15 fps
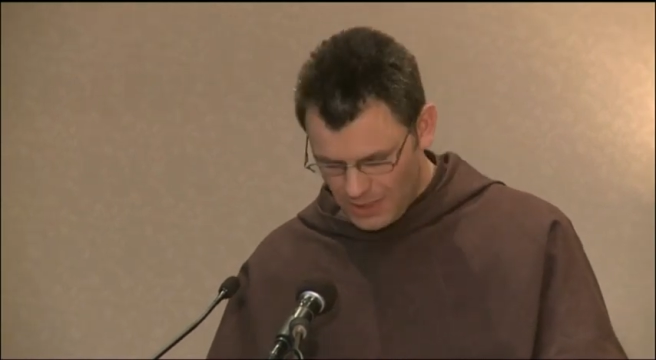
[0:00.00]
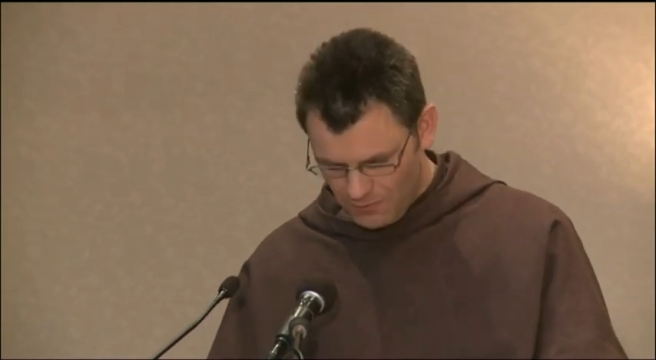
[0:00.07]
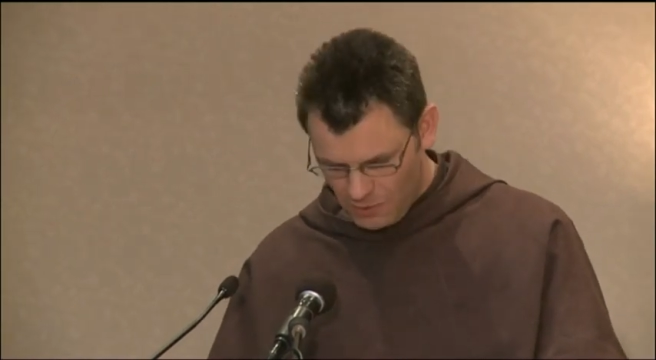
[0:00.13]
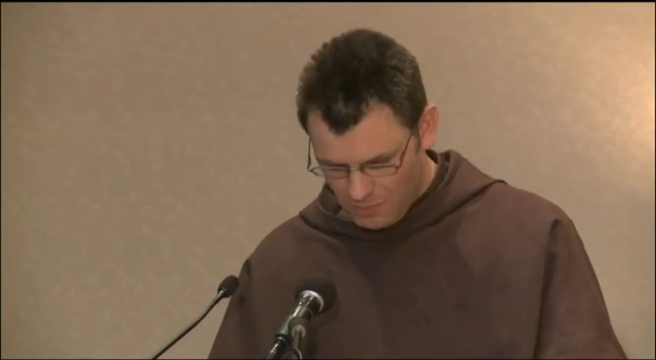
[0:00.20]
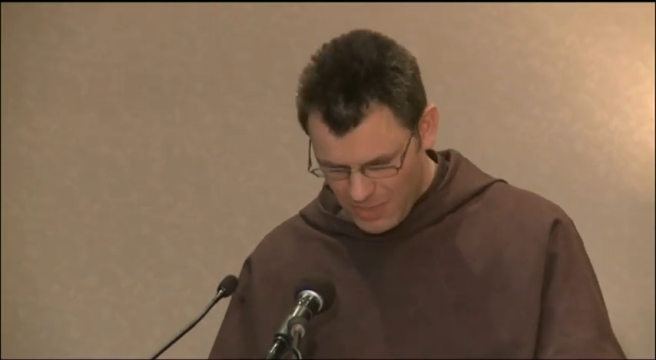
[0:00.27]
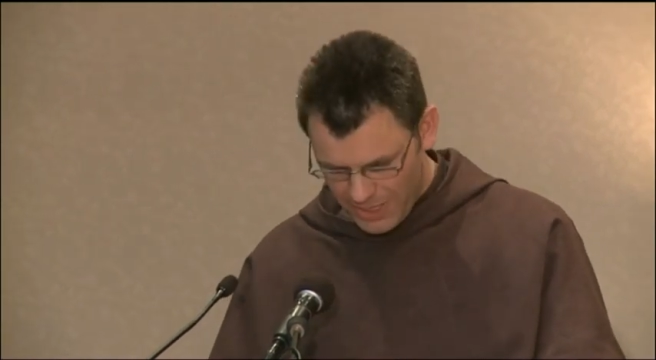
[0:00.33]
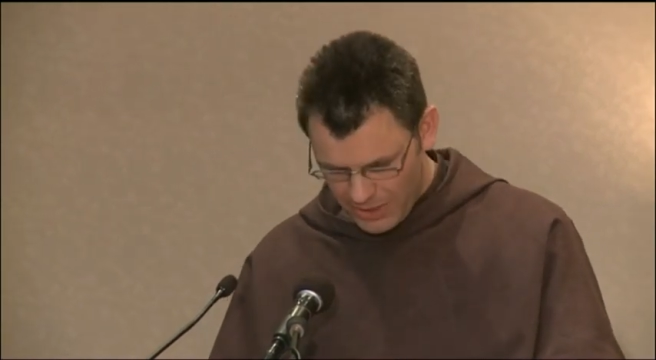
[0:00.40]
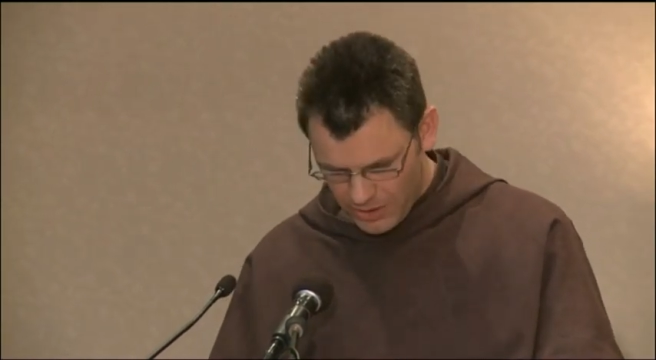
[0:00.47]

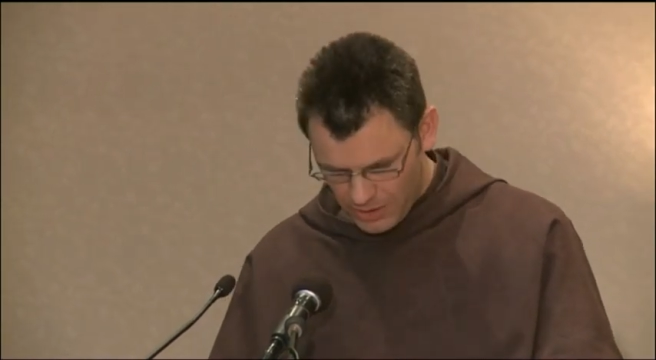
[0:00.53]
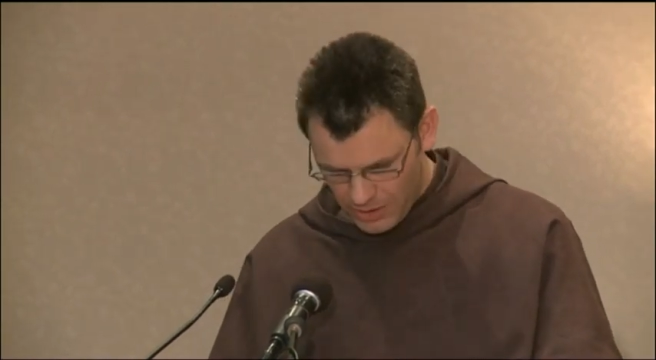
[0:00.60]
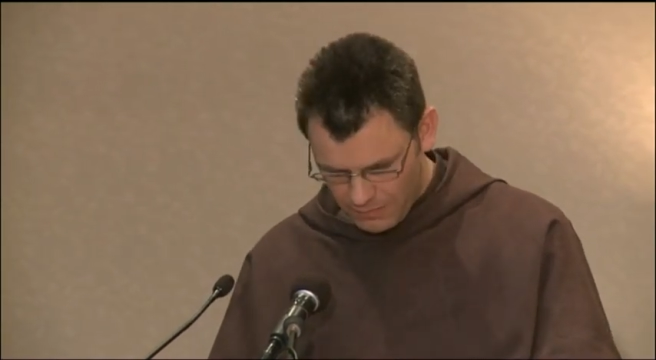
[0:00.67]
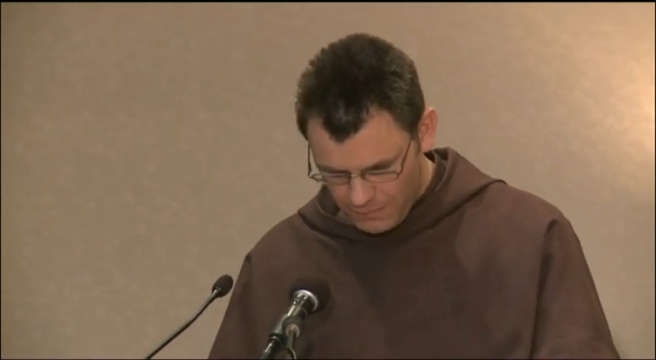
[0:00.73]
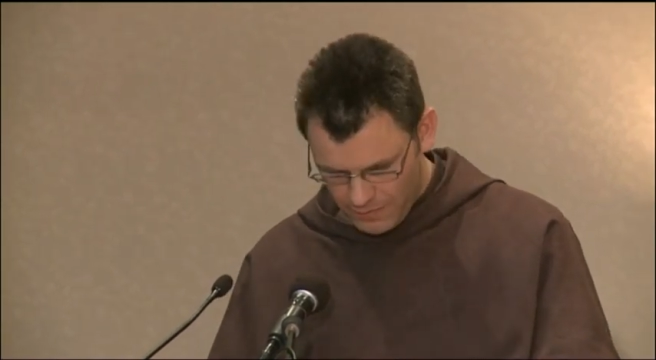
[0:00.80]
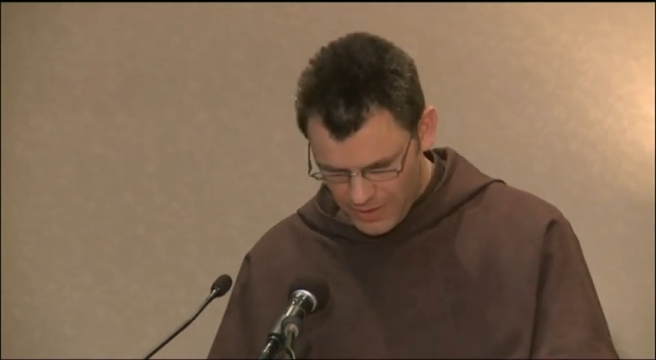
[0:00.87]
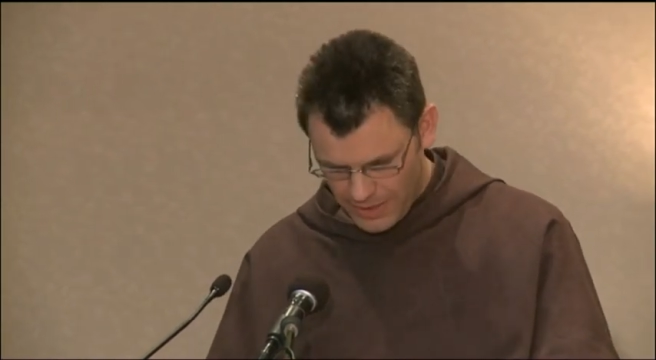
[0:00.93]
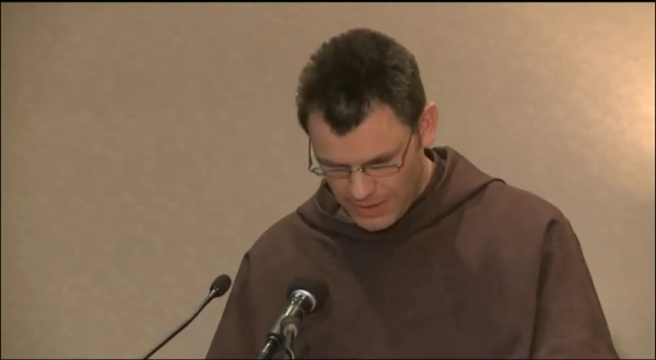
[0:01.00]
giving medical
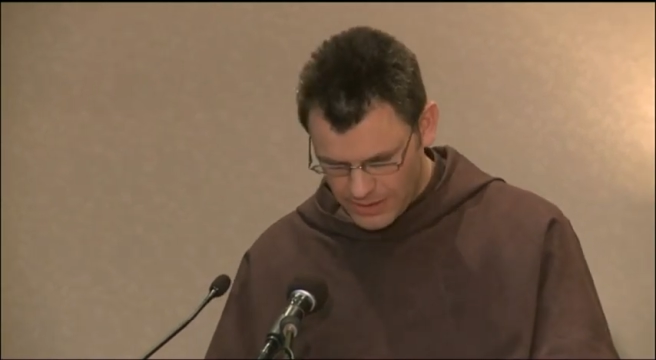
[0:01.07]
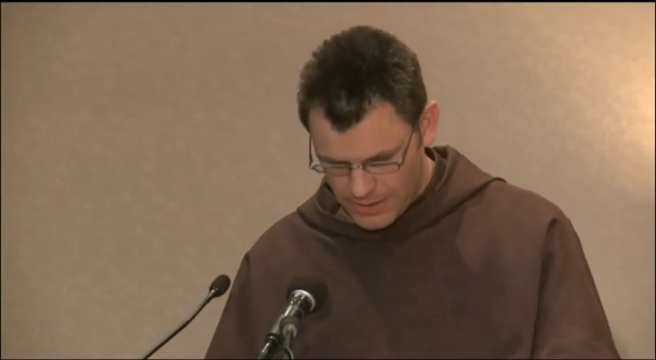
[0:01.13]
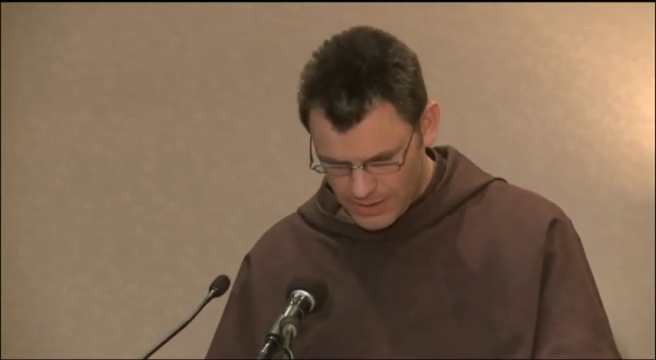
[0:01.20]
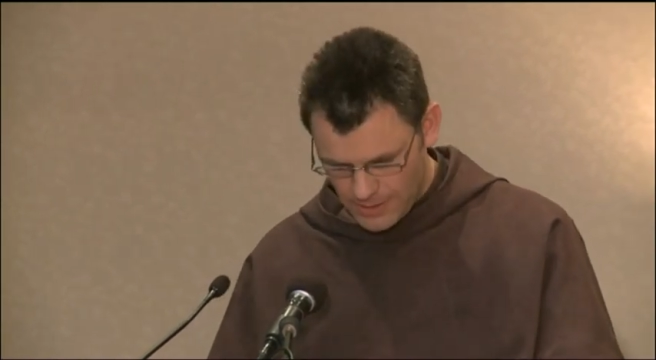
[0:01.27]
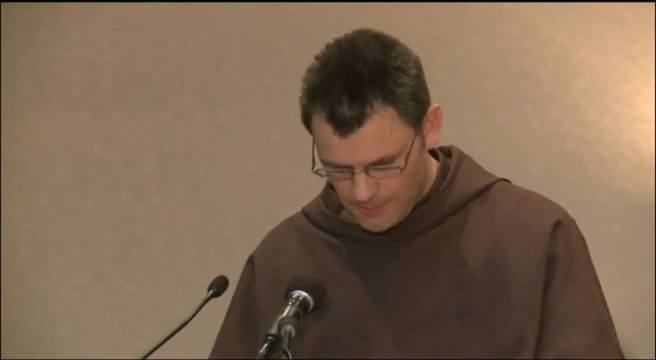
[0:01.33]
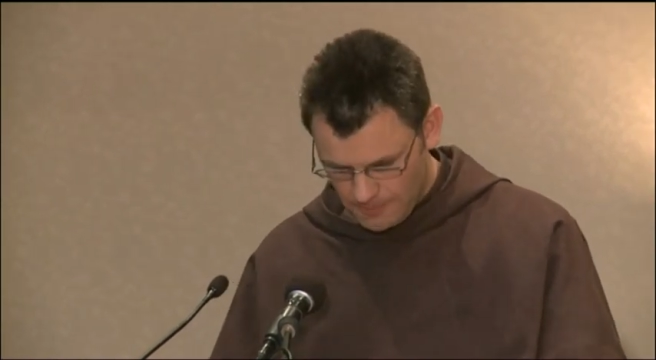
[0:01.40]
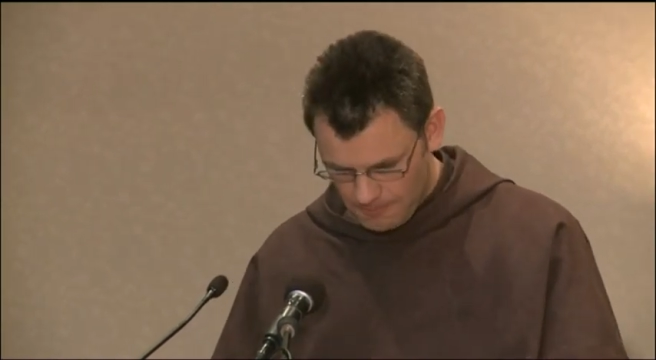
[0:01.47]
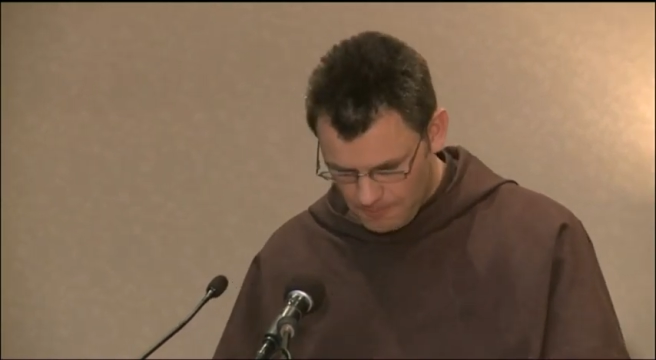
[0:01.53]

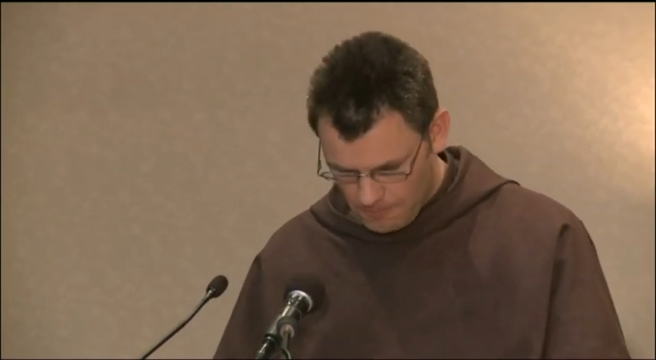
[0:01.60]
advice.